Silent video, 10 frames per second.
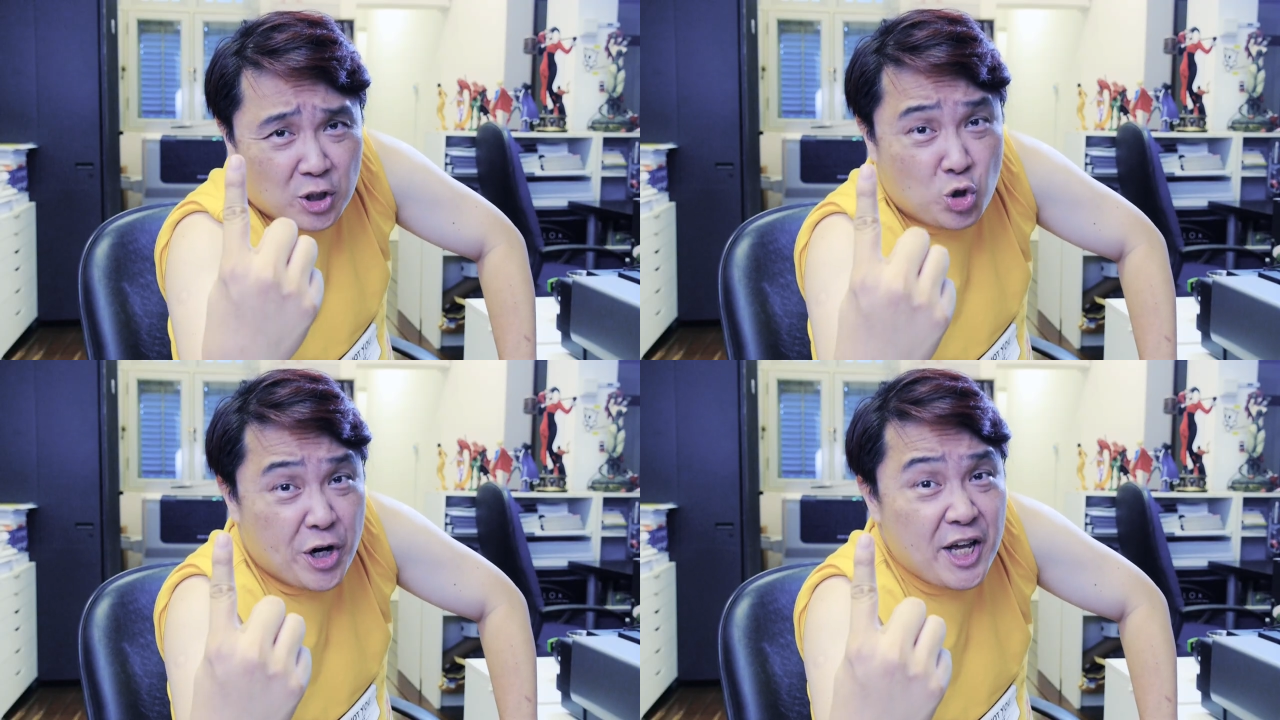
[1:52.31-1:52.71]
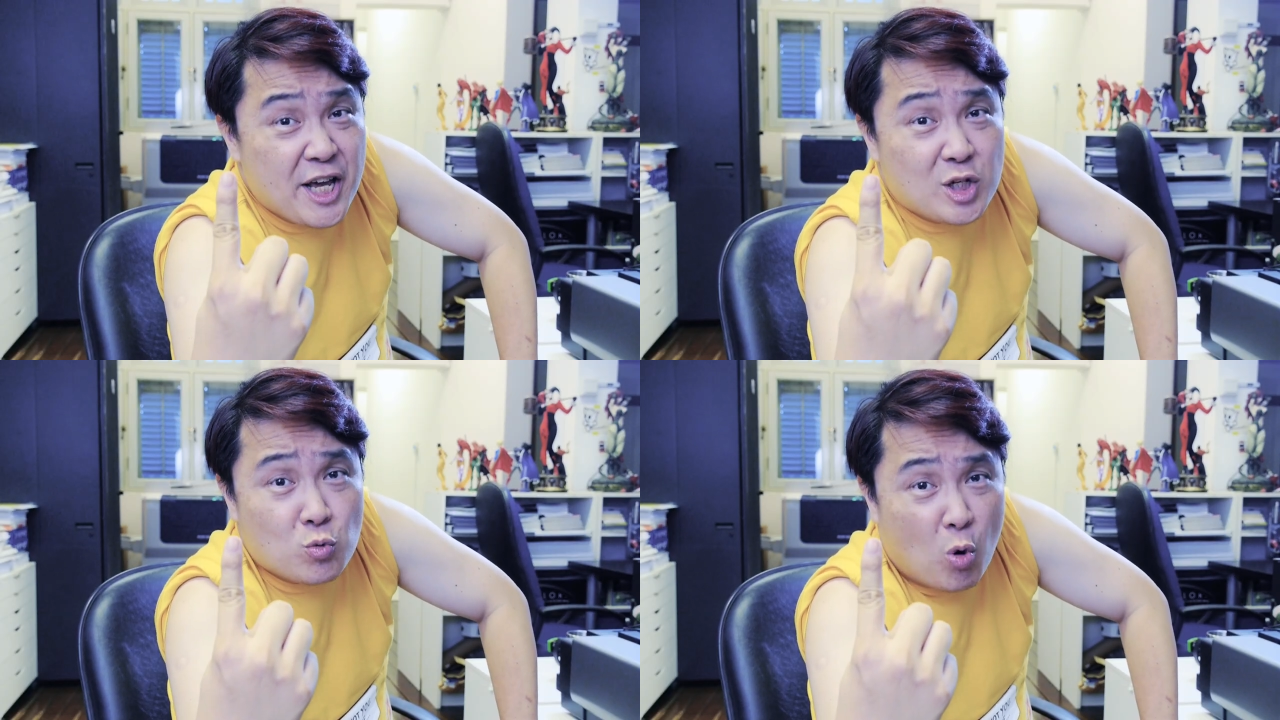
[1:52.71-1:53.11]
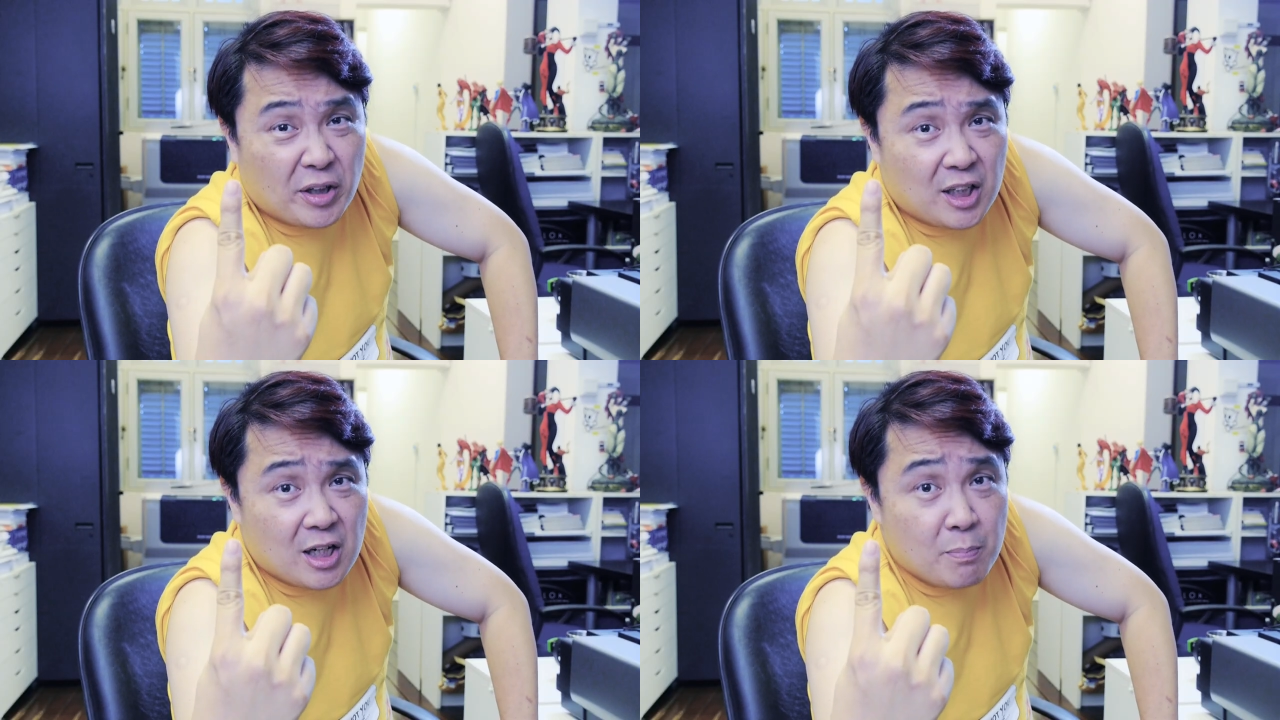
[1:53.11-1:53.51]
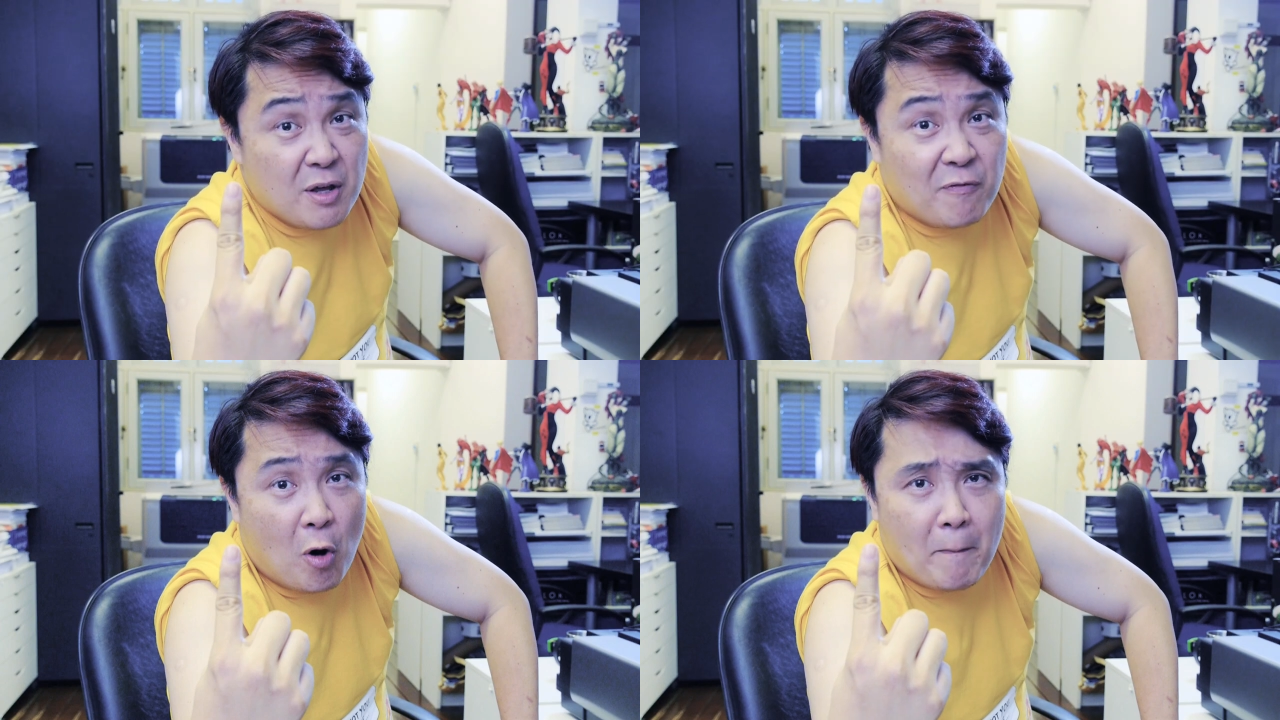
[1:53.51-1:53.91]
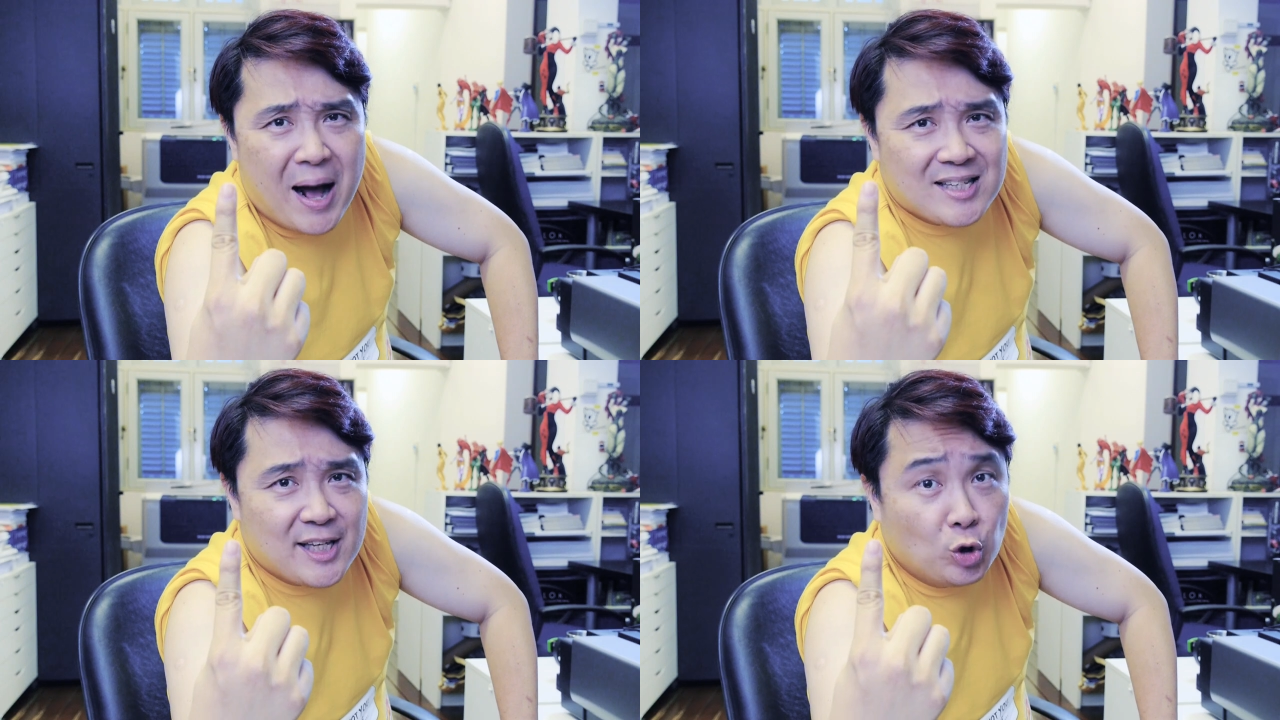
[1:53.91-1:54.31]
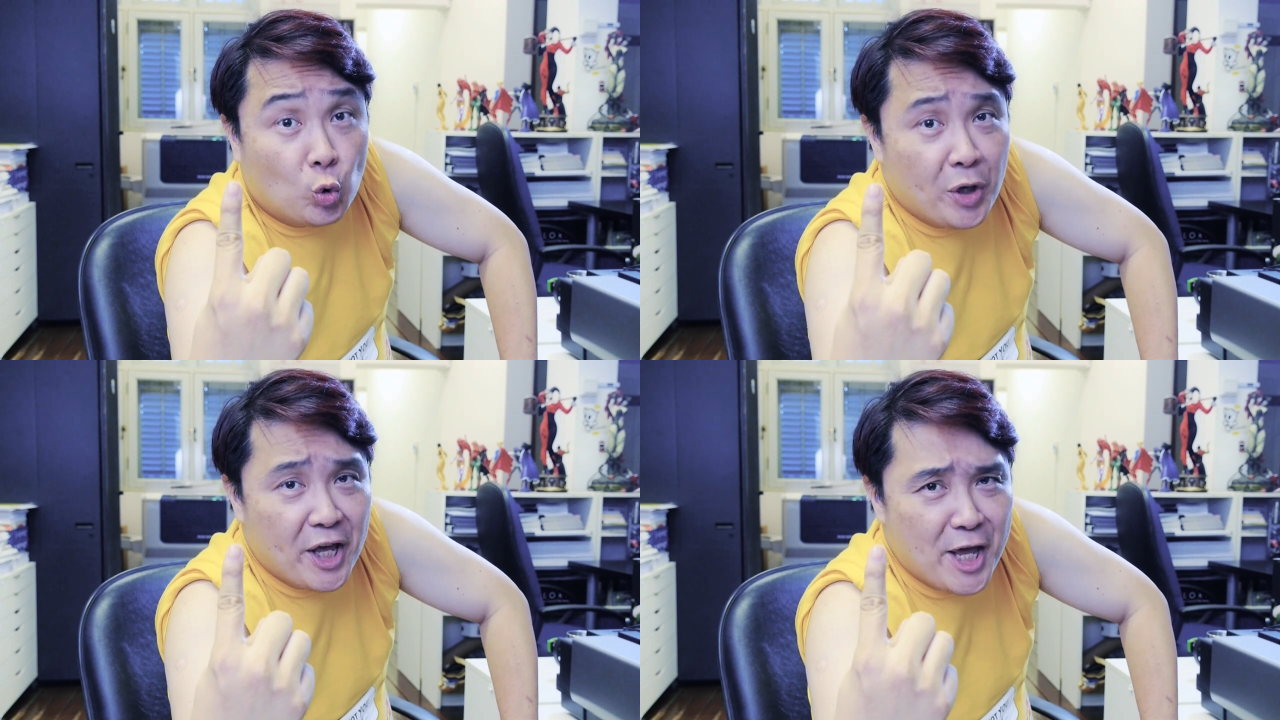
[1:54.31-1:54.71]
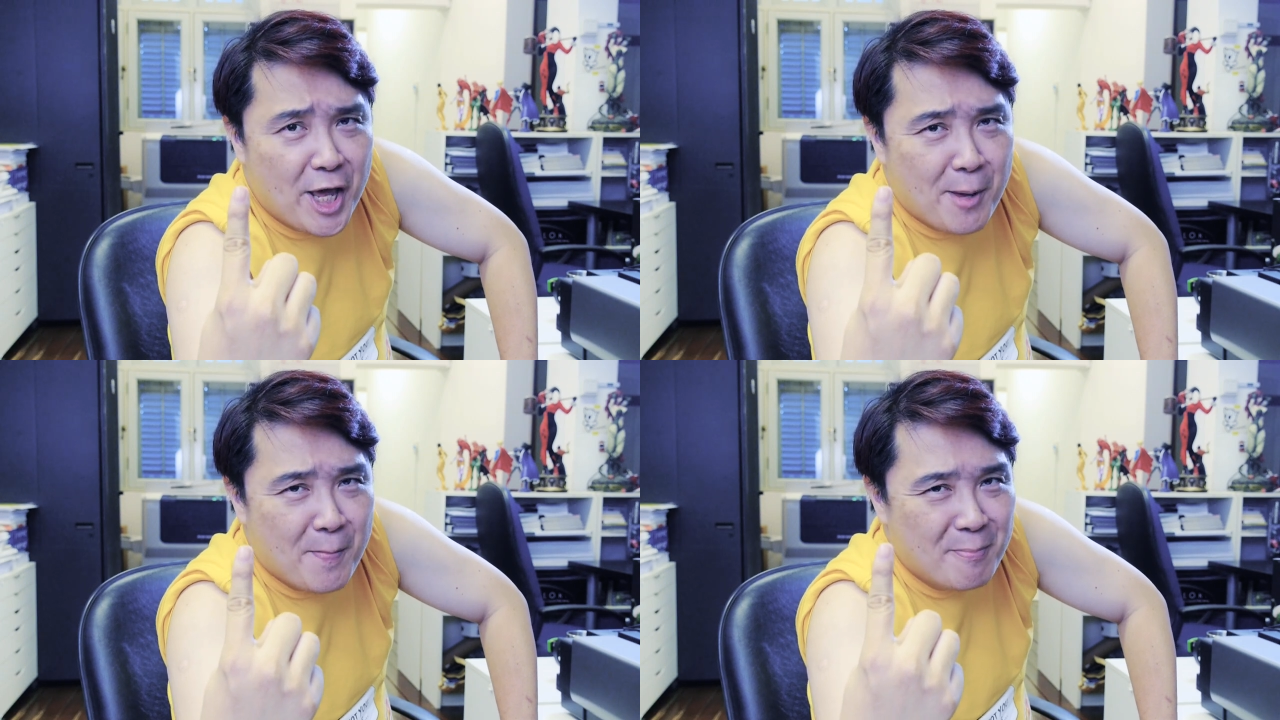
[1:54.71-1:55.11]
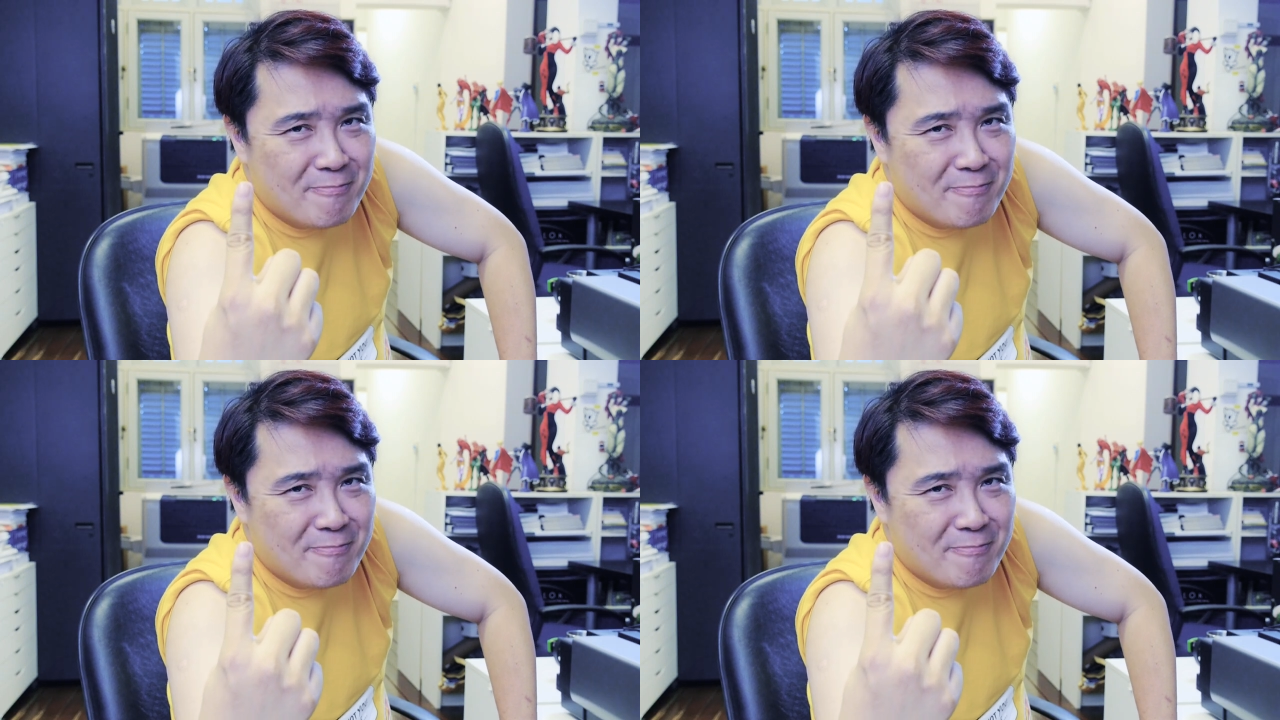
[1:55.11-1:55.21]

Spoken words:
Drink his water before passing to him.